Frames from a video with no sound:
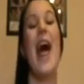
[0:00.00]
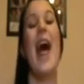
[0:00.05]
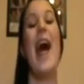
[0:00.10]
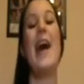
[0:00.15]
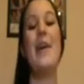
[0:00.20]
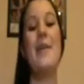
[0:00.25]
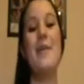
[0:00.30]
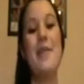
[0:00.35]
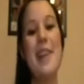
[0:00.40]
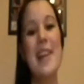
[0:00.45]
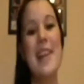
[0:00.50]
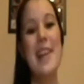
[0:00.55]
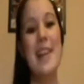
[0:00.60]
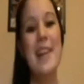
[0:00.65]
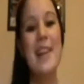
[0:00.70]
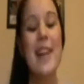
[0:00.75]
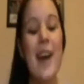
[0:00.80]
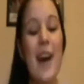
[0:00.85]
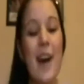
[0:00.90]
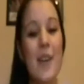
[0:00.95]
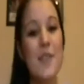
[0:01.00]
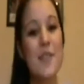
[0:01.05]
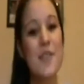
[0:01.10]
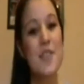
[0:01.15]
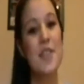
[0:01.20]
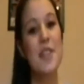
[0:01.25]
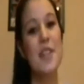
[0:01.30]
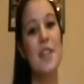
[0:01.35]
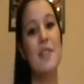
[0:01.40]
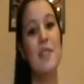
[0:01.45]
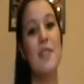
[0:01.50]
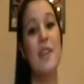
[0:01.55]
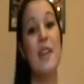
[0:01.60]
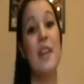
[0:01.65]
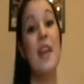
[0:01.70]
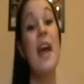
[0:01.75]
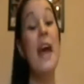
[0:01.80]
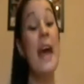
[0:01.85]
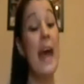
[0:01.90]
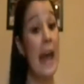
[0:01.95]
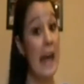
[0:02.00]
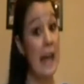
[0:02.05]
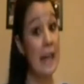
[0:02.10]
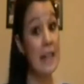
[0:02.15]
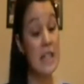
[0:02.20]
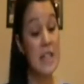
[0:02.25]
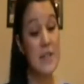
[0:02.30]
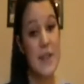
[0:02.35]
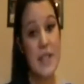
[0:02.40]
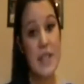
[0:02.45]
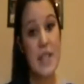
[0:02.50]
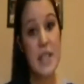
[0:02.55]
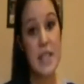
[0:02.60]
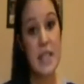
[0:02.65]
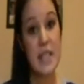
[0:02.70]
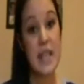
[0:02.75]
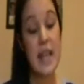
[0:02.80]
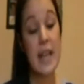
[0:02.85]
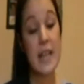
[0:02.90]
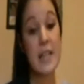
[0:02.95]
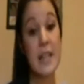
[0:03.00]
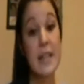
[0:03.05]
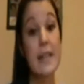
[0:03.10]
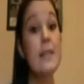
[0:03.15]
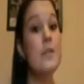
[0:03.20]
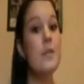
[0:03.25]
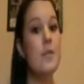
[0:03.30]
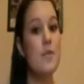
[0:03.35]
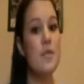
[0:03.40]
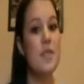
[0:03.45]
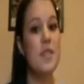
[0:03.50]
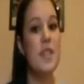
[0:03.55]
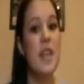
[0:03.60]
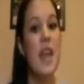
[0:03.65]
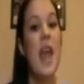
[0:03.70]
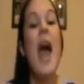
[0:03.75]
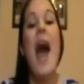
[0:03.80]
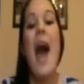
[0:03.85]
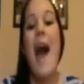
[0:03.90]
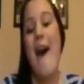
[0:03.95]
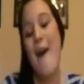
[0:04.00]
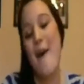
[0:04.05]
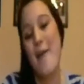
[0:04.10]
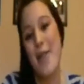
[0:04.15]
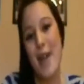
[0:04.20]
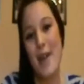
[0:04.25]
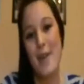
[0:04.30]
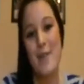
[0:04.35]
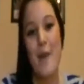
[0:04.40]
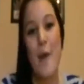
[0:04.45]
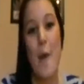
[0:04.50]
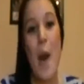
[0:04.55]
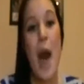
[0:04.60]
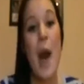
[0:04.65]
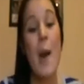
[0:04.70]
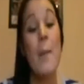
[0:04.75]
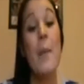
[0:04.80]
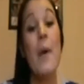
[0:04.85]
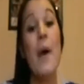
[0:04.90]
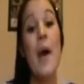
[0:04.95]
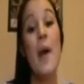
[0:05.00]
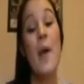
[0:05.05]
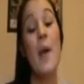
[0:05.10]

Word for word: I really love children and it's fascinating to see how they grow up.